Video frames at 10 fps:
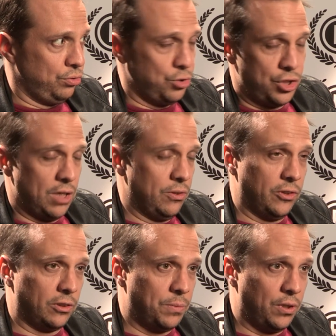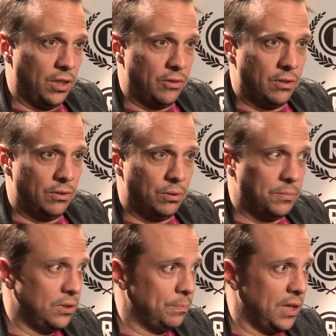share this experience and to meet
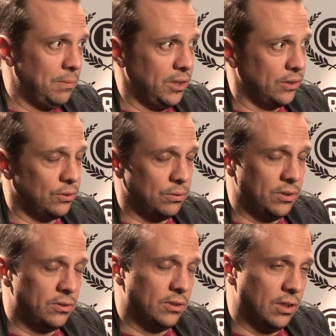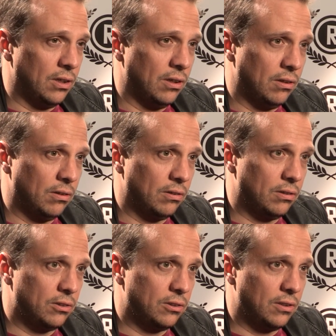the public. So
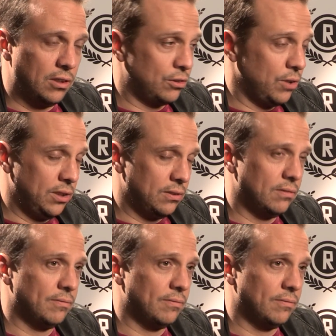it's great.